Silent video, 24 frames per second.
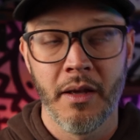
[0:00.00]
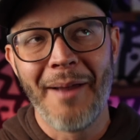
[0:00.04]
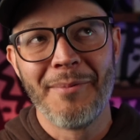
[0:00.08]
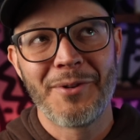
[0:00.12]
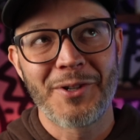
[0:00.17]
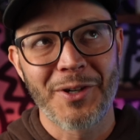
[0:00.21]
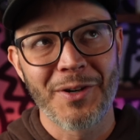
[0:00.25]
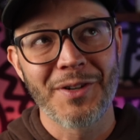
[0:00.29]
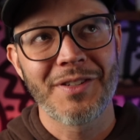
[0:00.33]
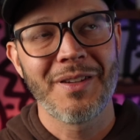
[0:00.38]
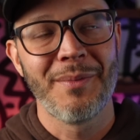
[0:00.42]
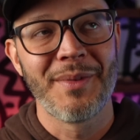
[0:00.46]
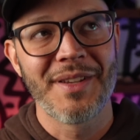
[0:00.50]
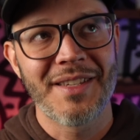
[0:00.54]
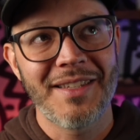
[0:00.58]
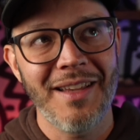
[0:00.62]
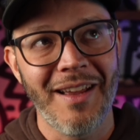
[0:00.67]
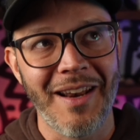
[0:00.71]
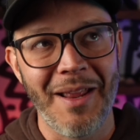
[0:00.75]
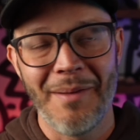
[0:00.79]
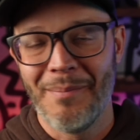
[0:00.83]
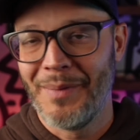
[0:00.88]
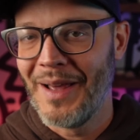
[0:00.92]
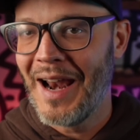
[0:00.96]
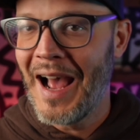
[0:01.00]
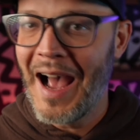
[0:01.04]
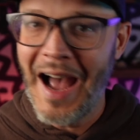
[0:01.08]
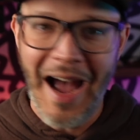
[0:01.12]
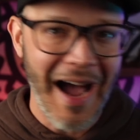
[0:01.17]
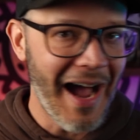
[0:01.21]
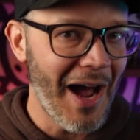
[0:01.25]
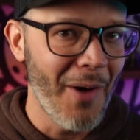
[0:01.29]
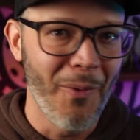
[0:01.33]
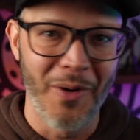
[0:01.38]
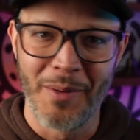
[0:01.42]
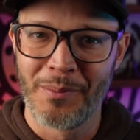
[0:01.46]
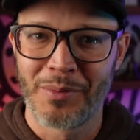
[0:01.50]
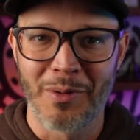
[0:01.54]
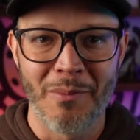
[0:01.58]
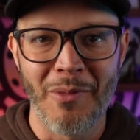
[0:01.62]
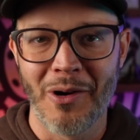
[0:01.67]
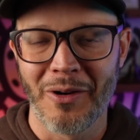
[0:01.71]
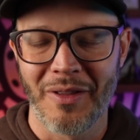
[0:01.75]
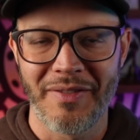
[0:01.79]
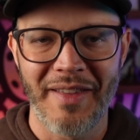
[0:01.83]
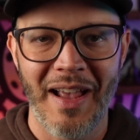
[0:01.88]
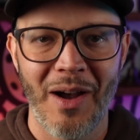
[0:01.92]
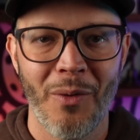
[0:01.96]
I'm sure someone's done it, but I wouldn't
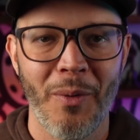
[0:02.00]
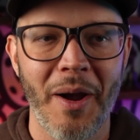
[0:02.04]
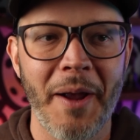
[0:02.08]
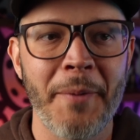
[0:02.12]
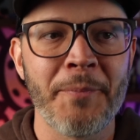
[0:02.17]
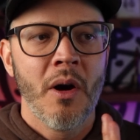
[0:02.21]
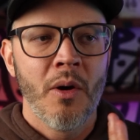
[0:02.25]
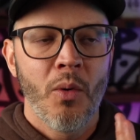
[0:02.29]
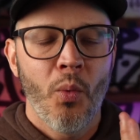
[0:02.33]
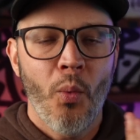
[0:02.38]
promote it that way.